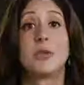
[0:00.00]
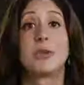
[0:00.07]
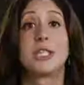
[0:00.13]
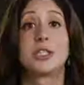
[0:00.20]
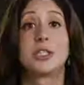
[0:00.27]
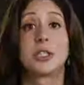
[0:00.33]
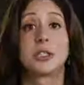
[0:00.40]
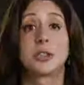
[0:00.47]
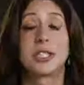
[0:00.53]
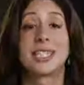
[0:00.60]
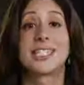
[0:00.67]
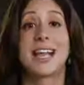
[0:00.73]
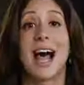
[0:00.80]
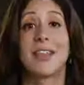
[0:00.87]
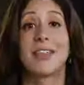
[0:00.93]
with the
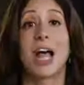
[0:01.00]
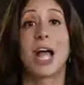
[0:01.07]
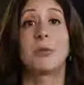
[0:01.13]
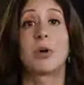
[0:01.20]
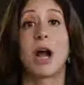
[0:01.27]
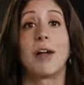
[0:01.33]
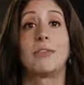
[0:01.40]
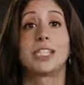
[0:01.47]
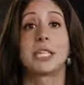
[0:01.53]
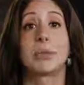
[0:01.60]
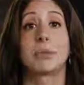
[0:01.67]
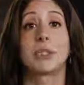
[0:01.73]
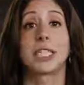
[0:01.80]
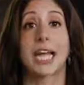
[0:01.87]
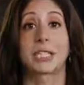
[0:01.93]
Children's Online Privacy
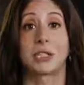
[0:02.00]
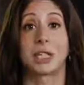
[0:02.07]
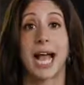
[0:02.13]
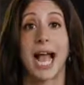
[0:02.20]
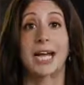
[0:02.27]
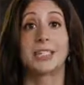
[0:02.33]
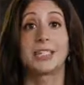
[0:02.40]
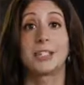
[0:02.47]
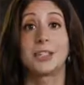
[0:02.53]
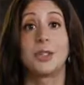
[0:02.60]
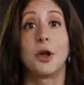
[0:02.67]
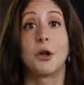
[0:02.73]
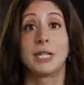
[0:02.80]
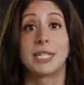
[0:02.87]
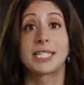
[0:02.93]
Protection Act,
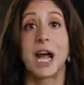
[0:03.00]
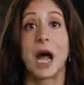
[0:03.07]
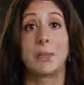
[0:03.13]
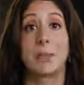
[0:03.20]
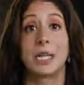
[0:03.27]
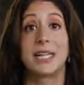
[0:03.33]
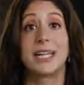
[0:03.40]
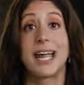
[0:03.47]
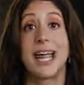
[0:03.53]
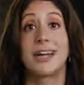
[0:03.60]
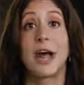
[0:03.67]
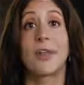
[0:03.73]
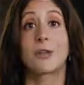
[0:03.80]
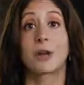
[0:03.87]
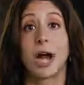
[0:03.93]
known as COPPA,
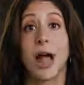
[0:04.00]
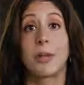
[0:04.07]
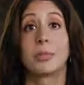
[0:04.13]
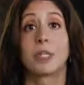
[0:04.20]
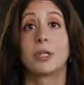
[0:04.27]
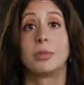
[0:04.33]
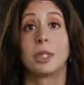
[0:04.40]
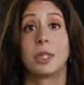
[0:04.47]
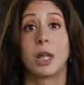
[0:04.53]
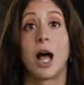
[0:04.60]
and other applicable